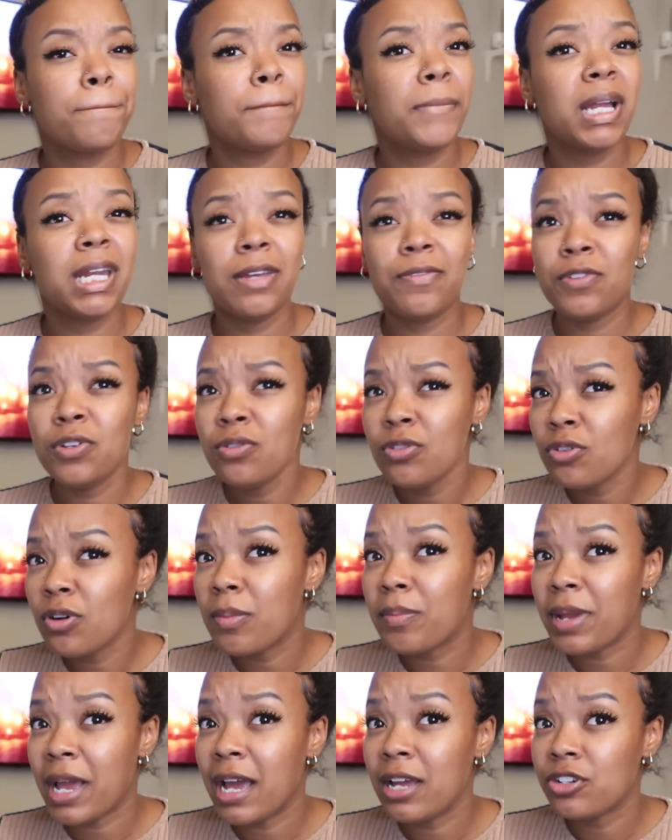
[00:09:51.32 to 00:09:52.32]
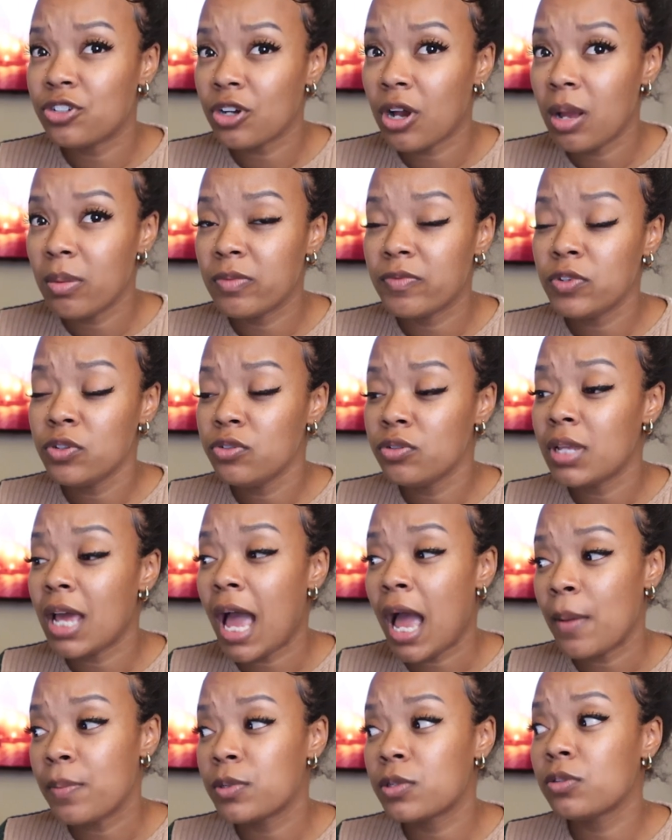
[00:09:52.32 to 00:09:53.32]
But if you do a bad job, if you do
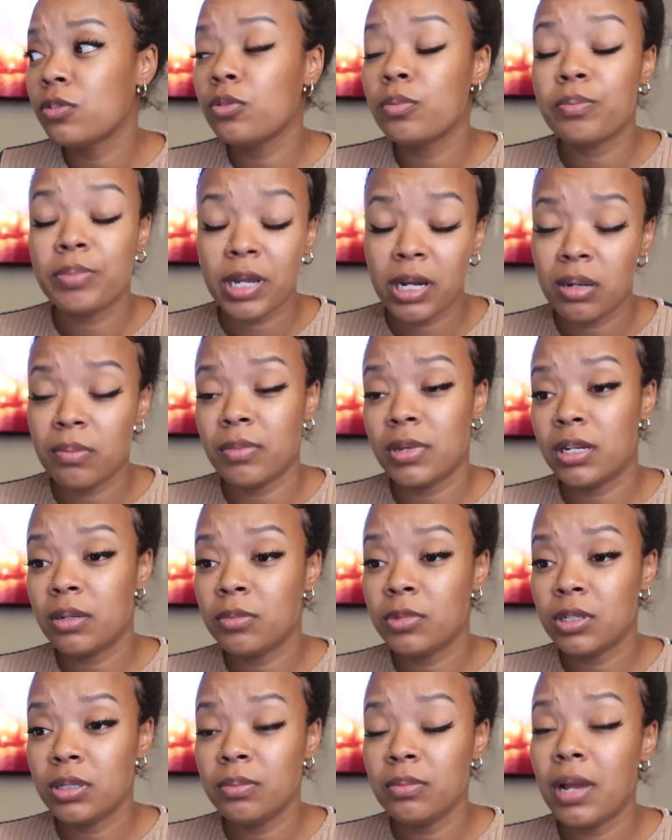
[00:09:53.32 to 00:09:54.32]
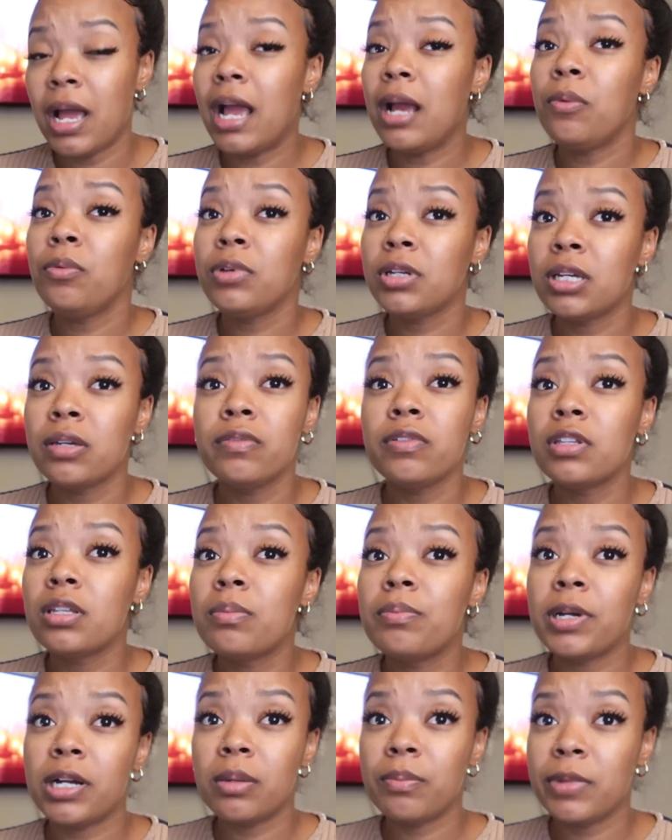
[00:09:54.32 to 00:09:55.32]
the absolute bare minimum, I will give you
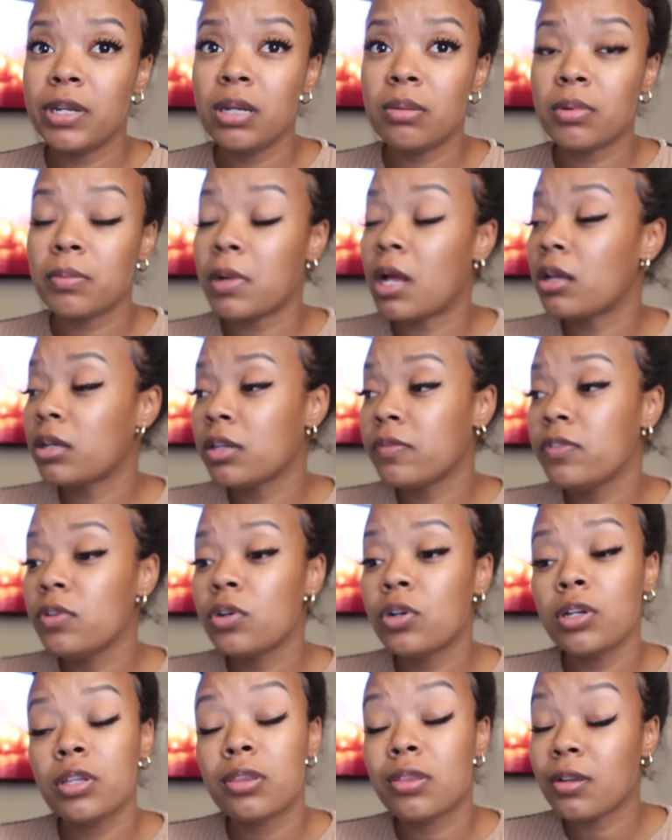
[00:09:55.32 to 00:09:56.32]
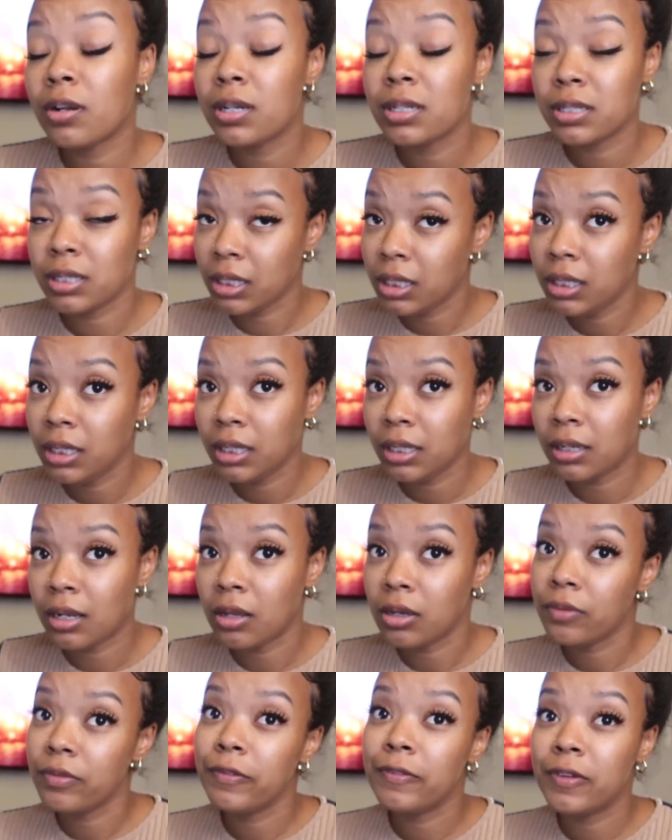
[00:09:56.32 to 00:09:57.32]
the bare minimum. I'll give you a good 13.
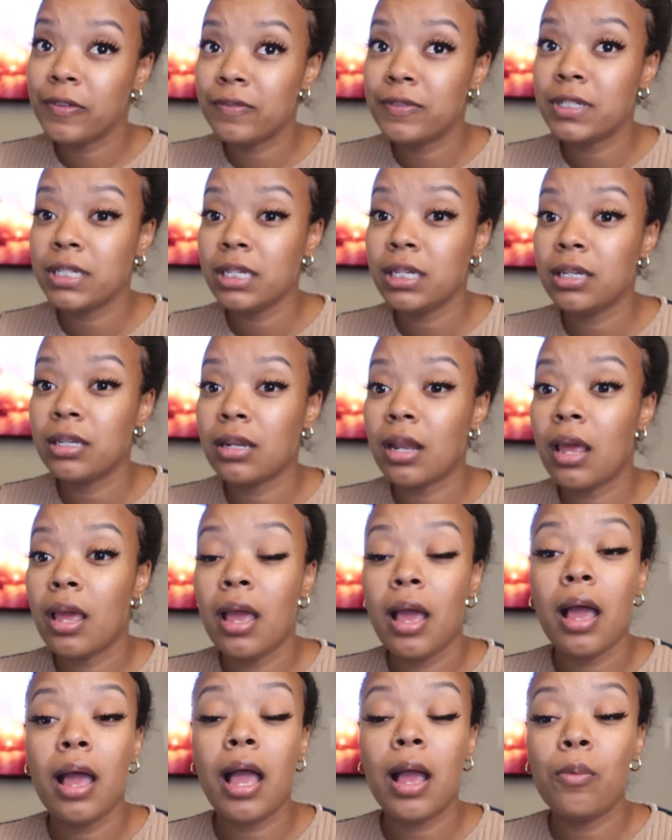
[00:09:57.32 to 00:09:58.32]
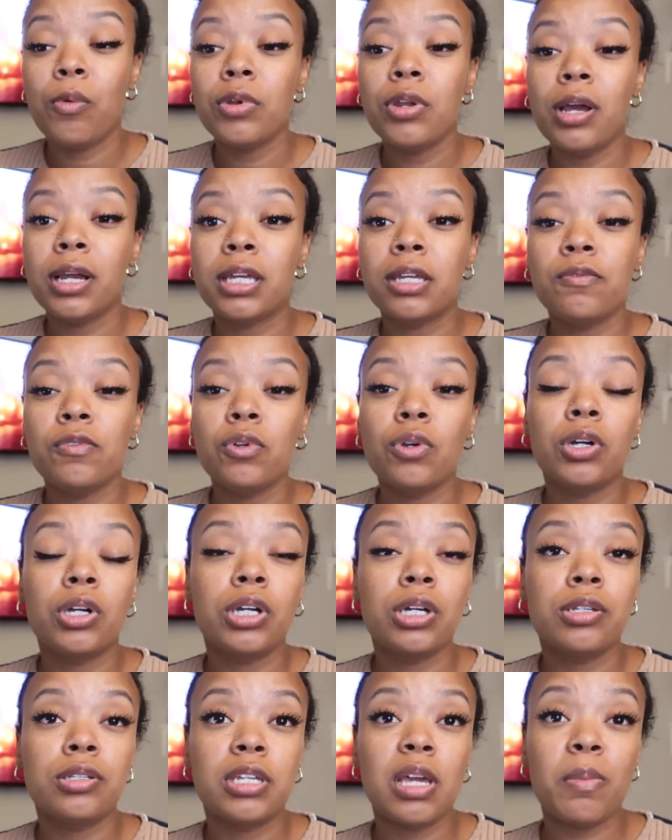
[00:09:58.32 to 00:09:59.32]
I'll give you 15. I will not give you a
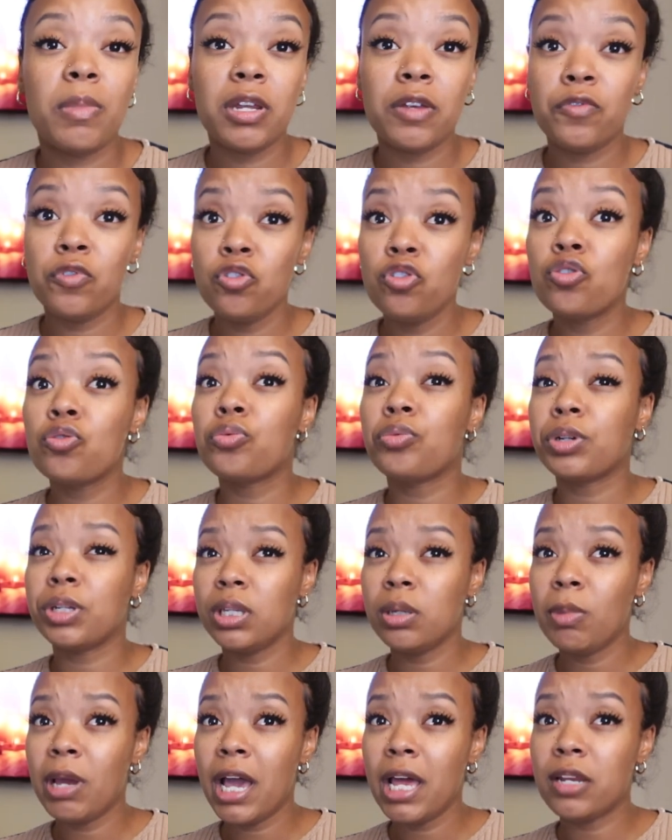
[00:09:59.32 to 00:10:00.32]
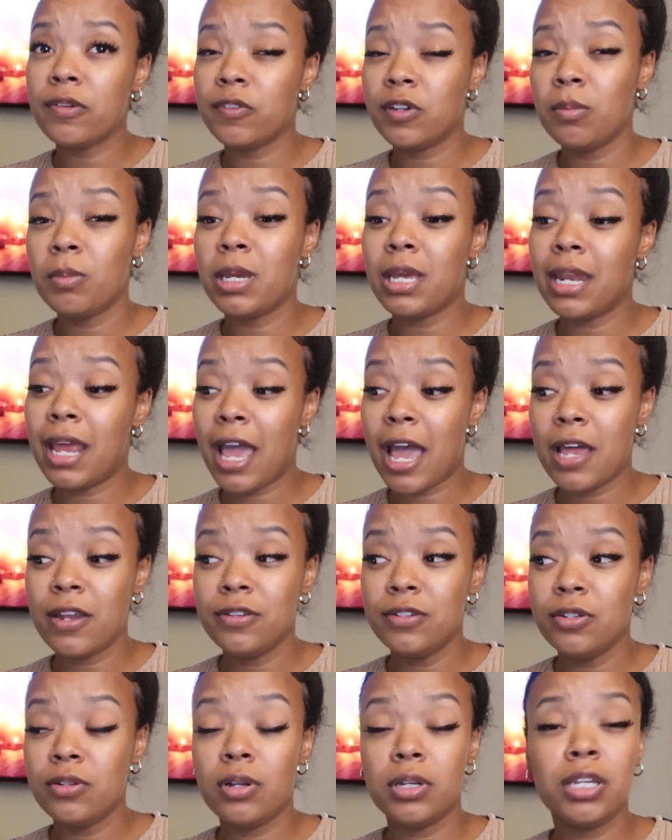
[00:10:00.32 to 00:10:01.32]
good tip. And if you do really bad, if you give me an
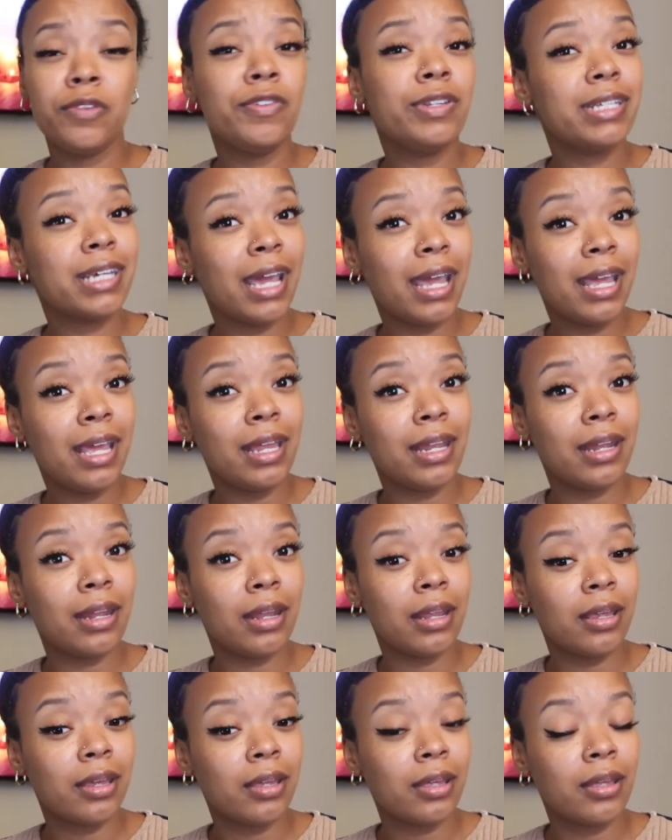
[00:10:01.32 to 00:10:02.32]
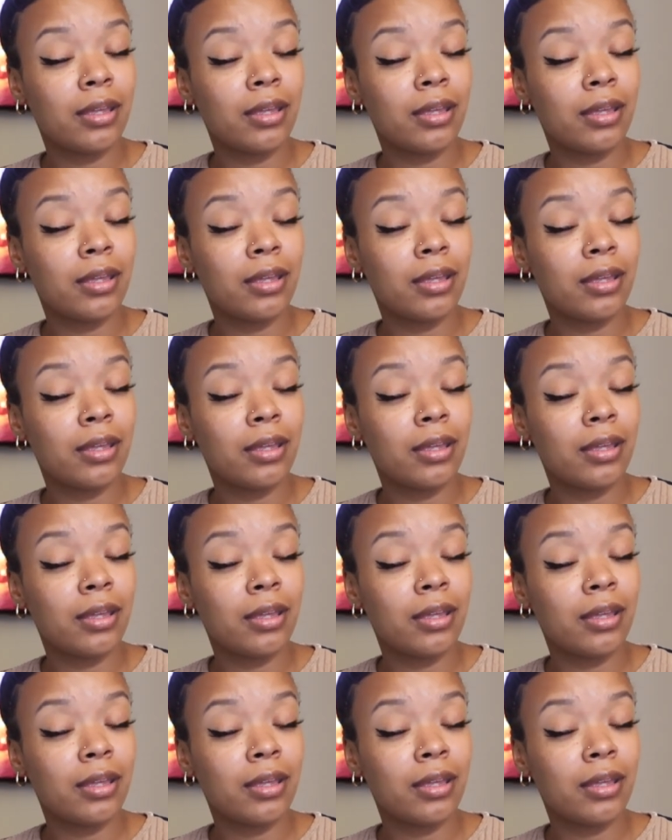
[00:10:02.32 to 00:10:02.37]
attitude, I'll give you 10.